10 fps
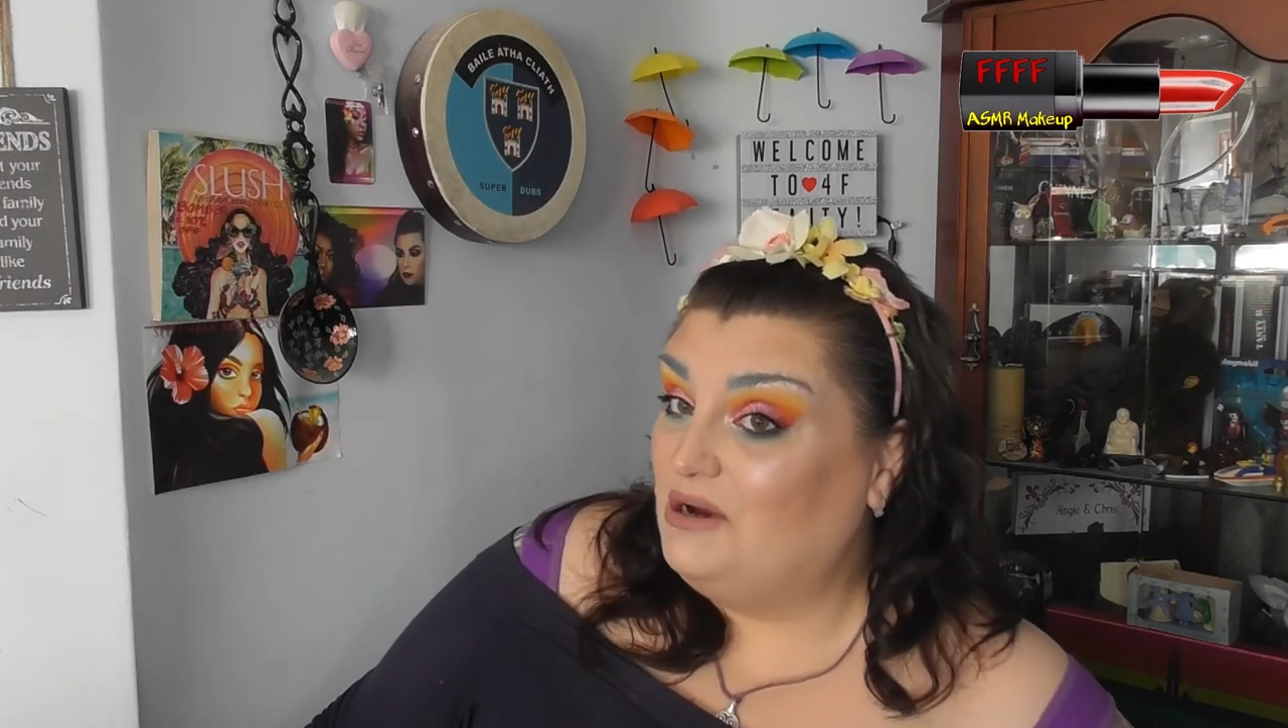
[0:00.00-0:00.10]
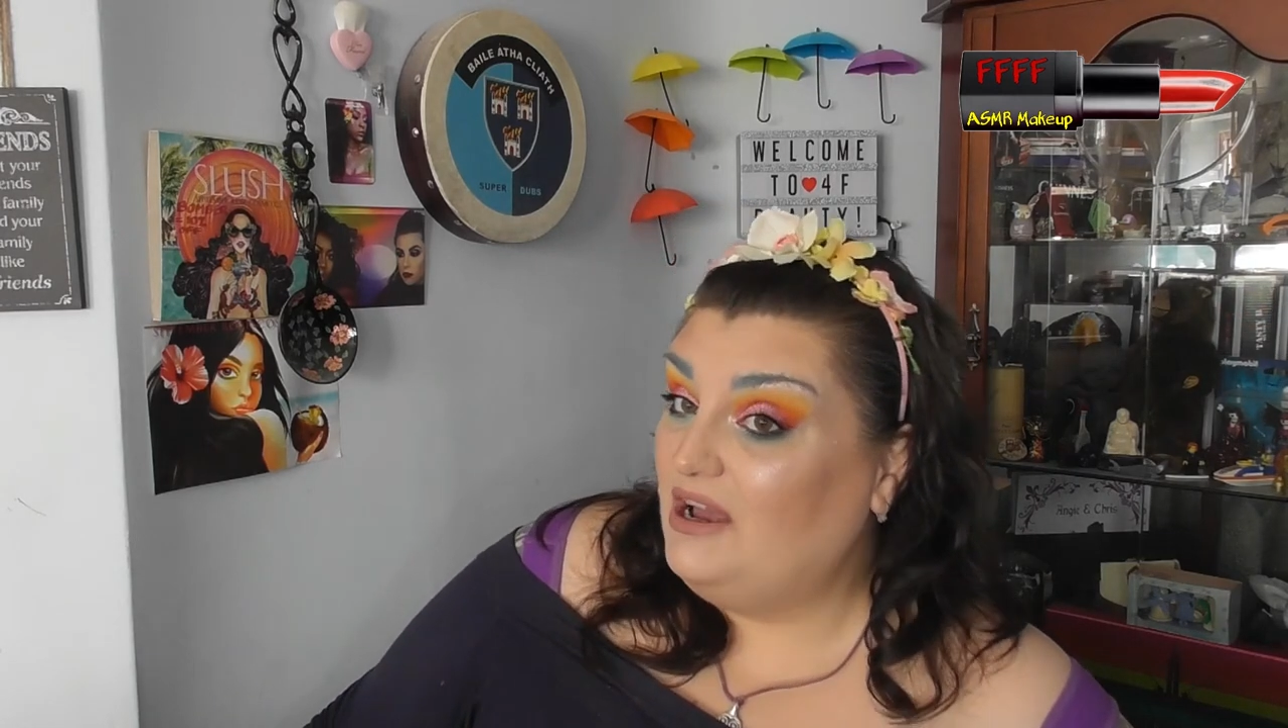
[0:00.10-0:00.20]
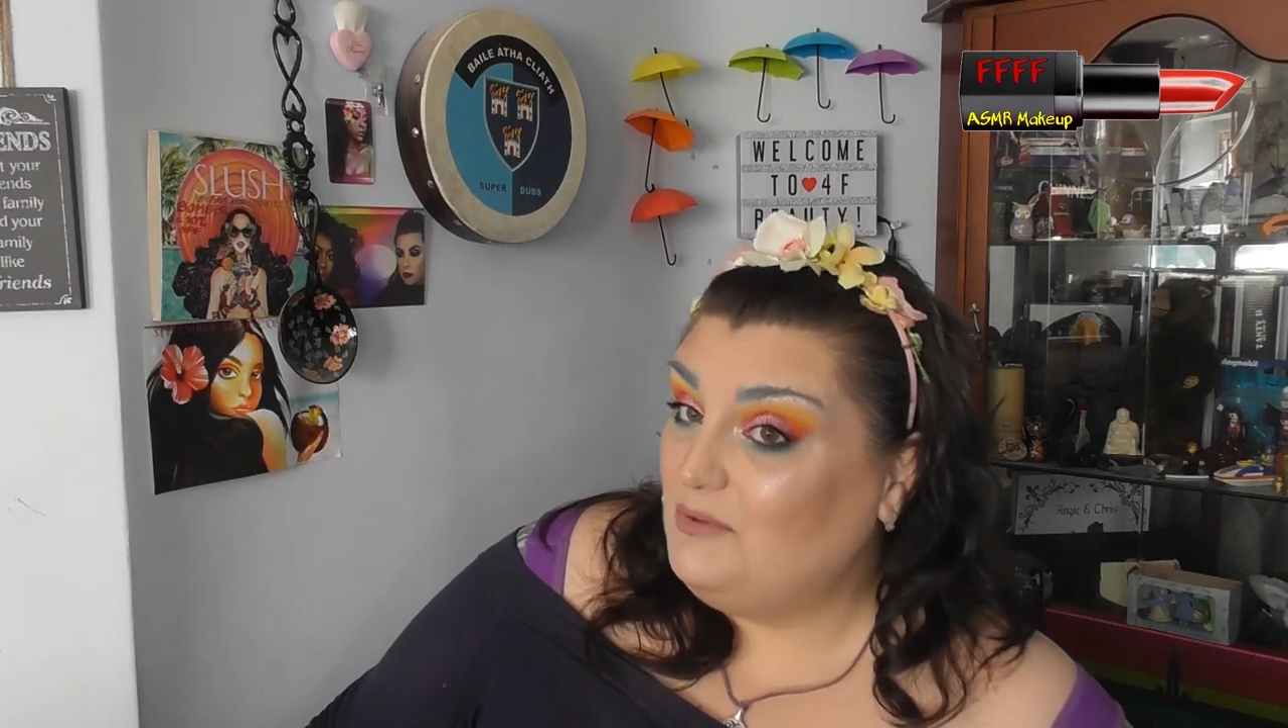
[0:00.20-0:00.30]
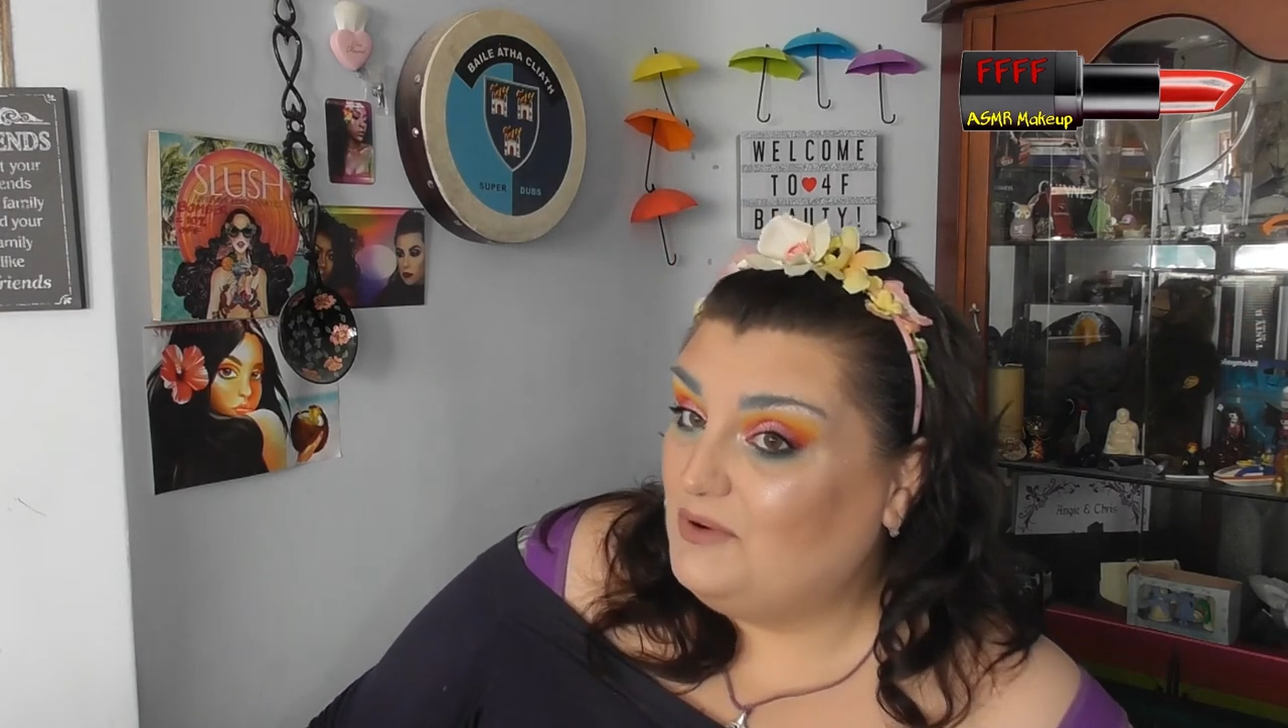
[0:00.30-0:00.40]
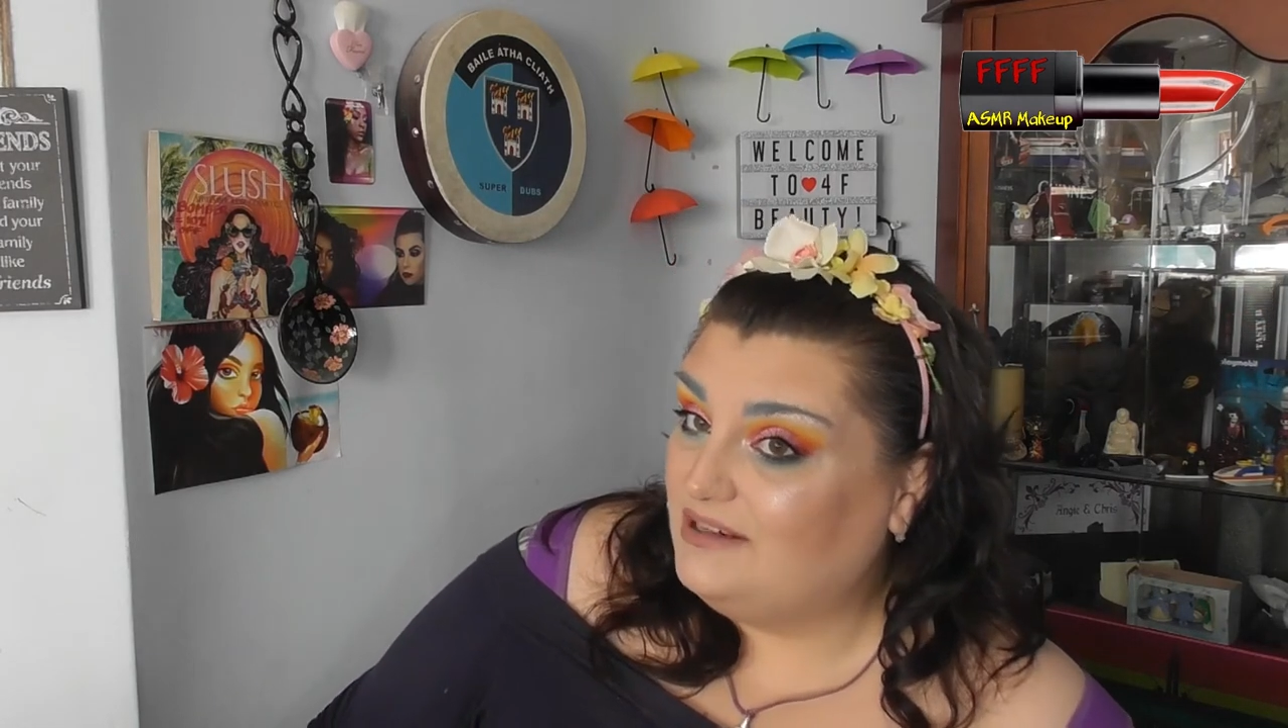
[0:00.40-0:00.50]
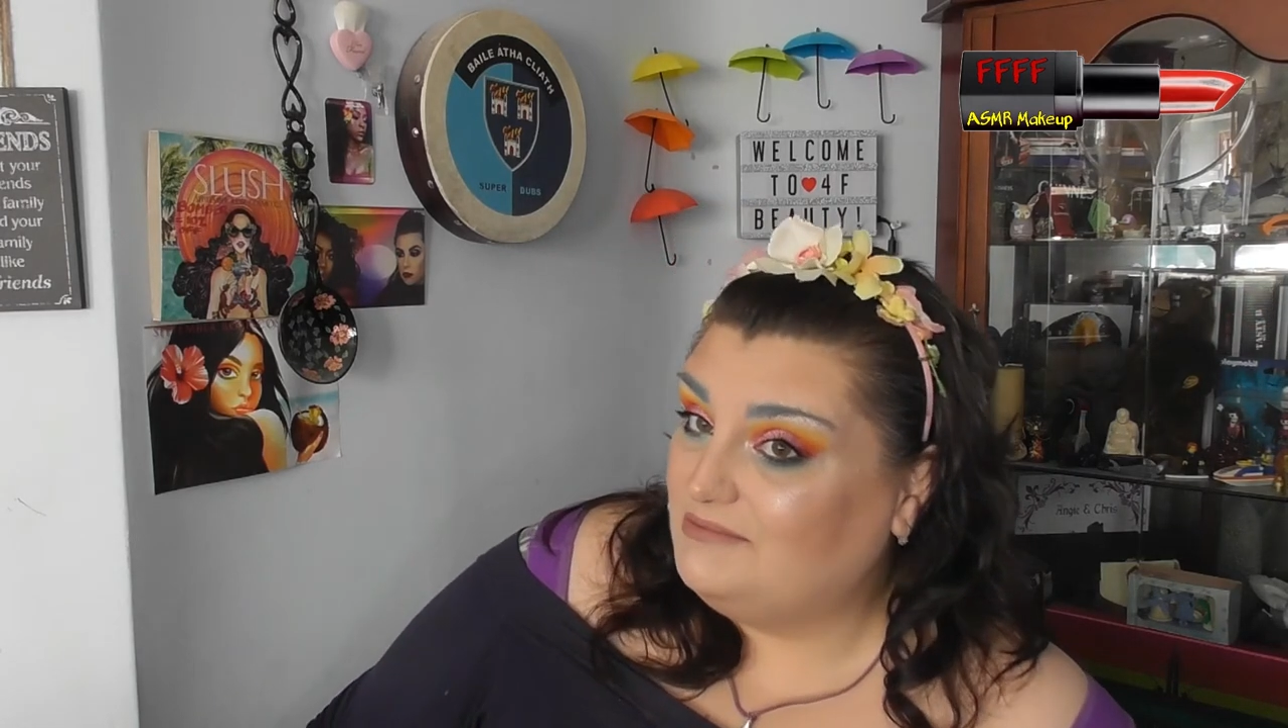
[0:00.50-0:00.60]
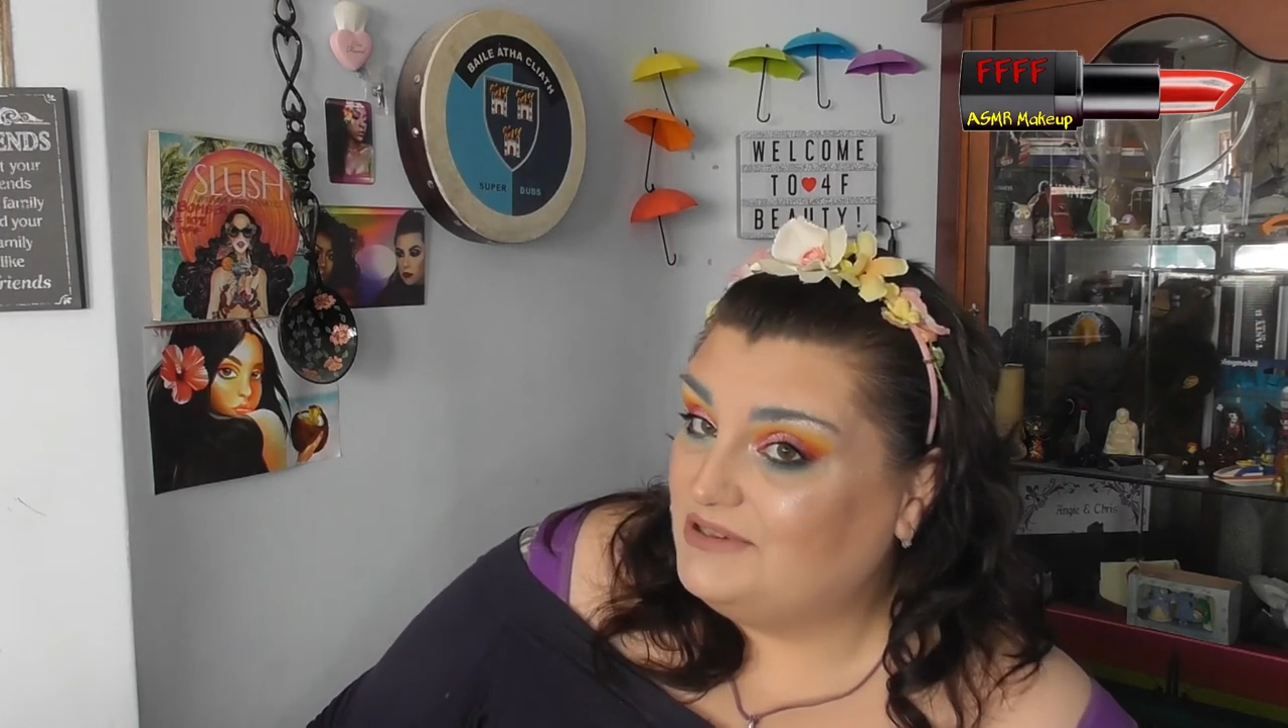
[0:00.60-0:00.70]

buy one